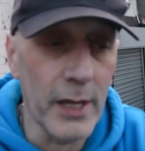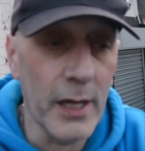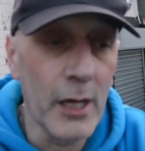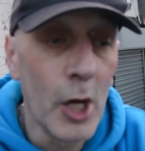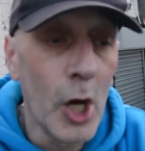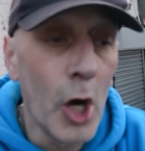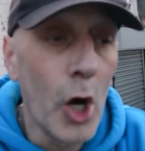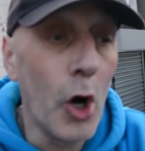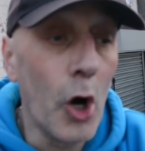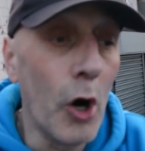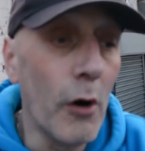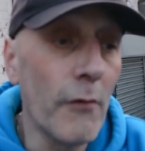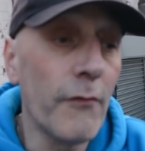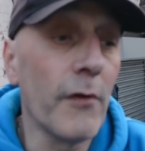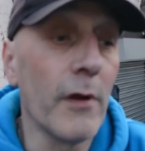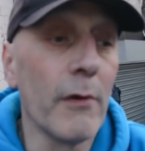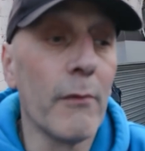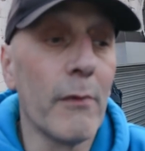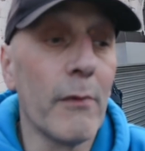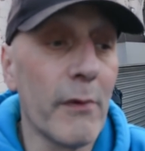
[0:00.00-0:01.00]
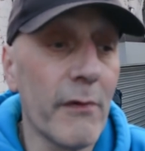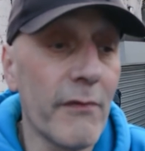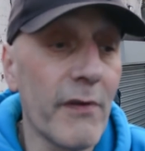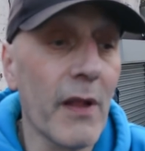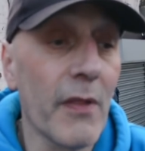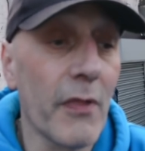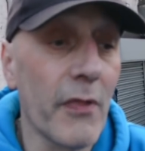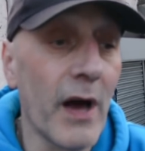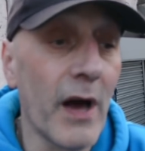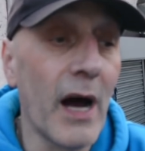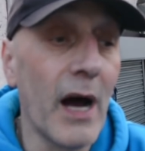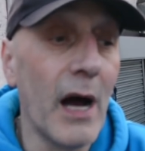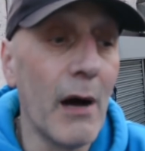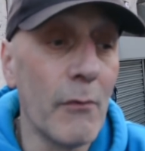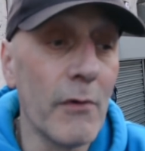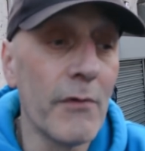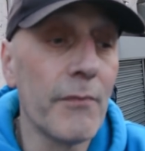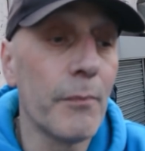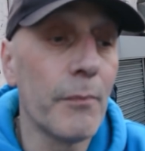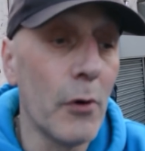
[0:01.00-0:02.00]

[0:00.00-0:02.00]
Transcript: Hopefully when we've had that and we've